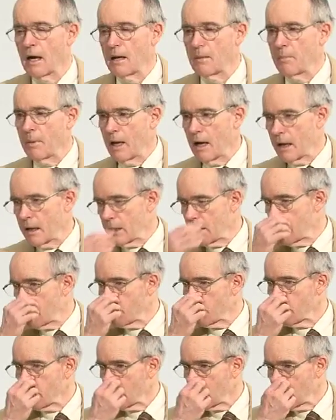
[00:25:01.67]
my
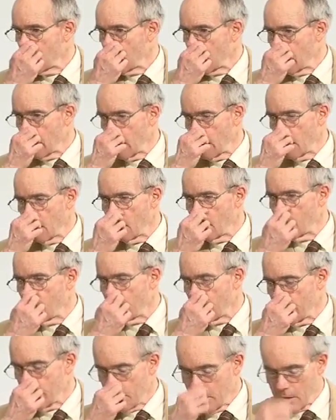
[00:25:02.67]
body. Uh,
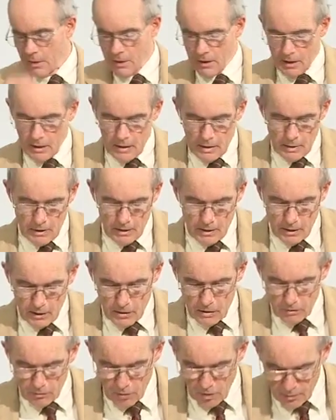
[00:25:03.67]

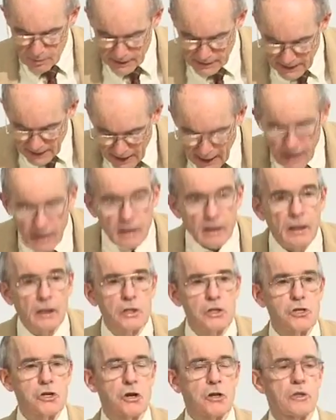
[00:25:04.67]
the Roman
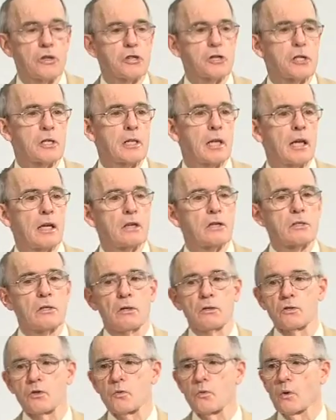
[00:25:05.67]
Catholic Church takes
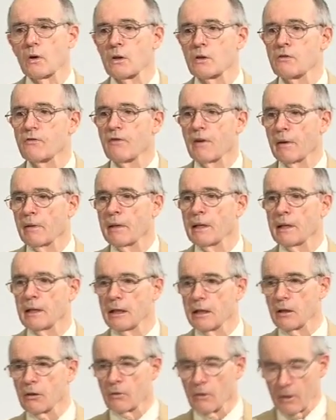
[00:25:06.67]
those words very
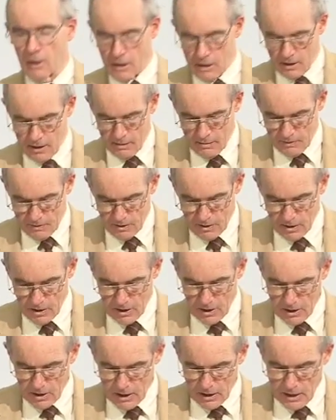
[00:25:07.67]
literally
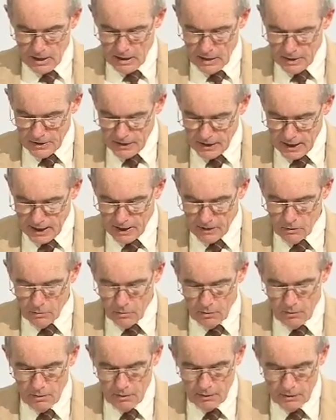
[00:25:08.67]

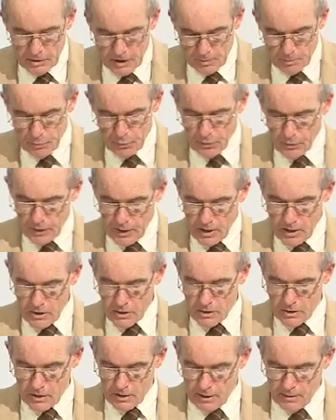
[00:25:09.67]
that the
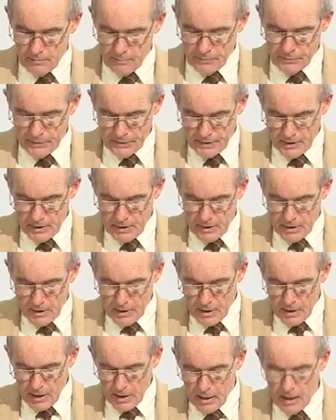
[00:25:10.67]
priest
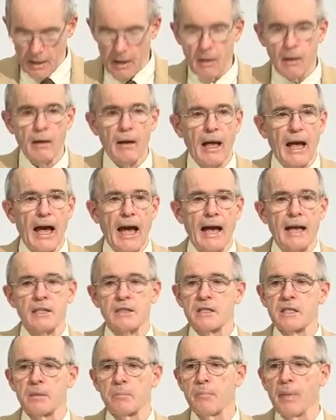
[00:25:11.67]
uh,
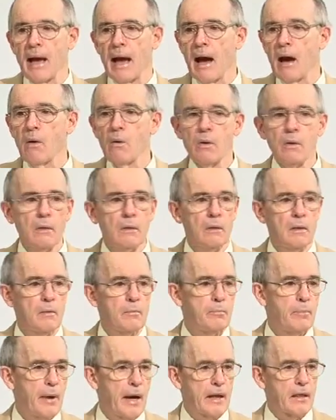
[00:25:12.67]
has the power
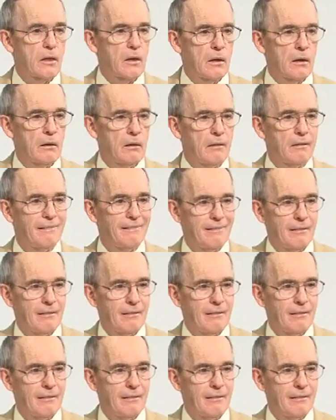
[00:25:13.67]
by the